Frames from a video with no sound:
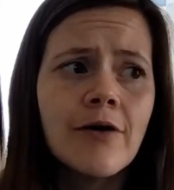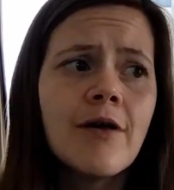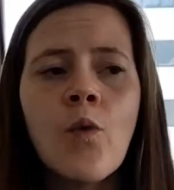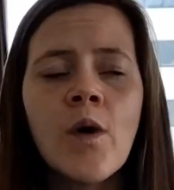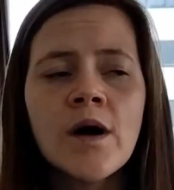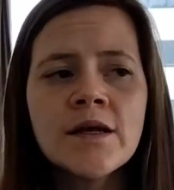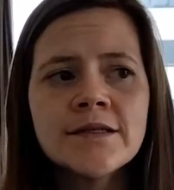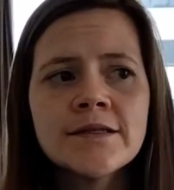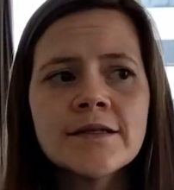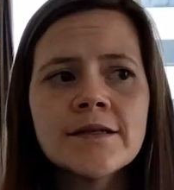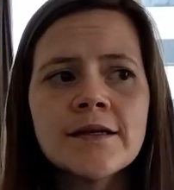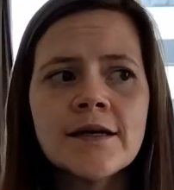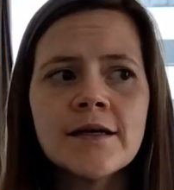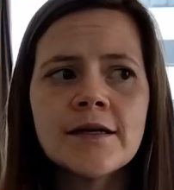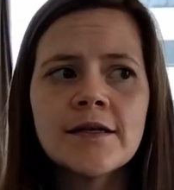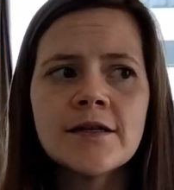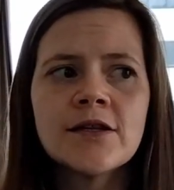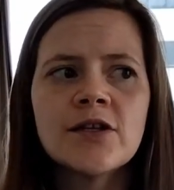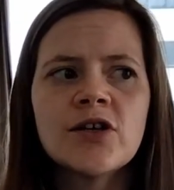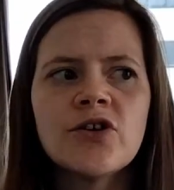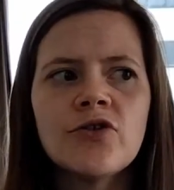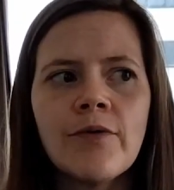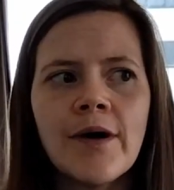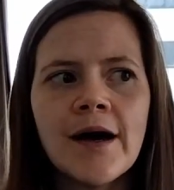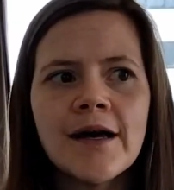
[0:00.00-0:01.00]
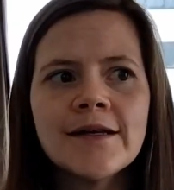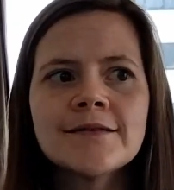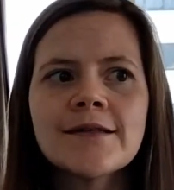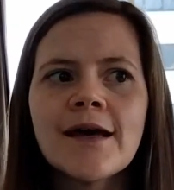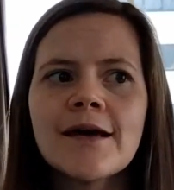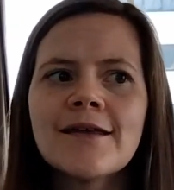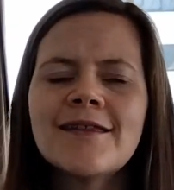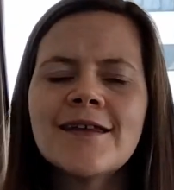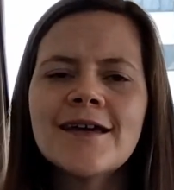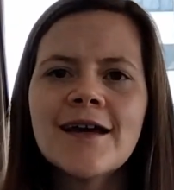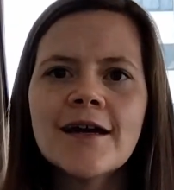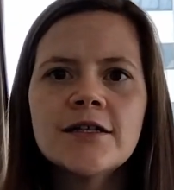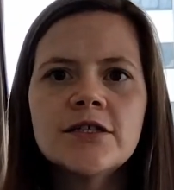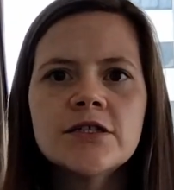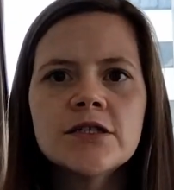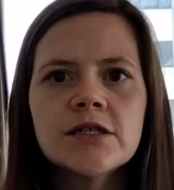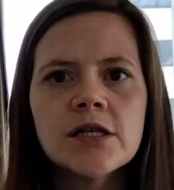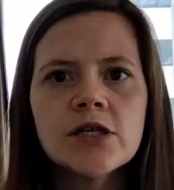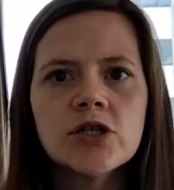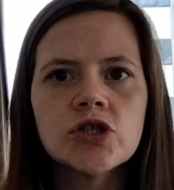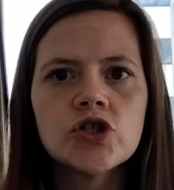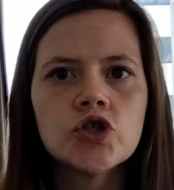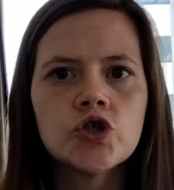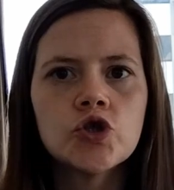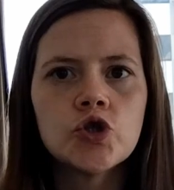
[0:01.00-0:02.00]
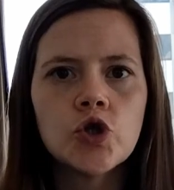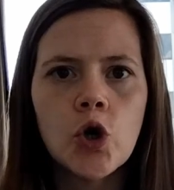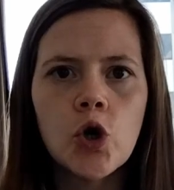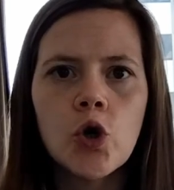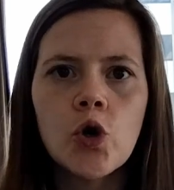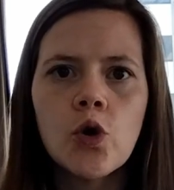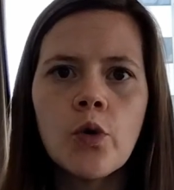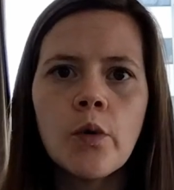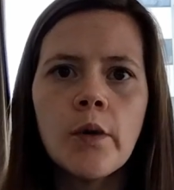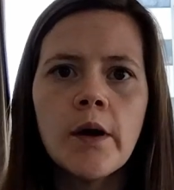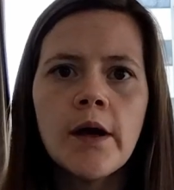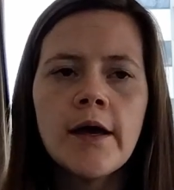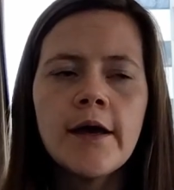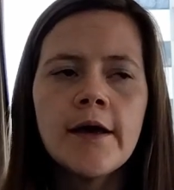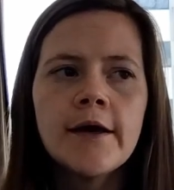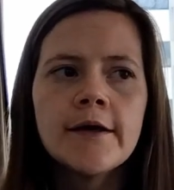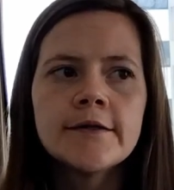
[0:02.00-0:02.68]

Once again in the US, I think I just get so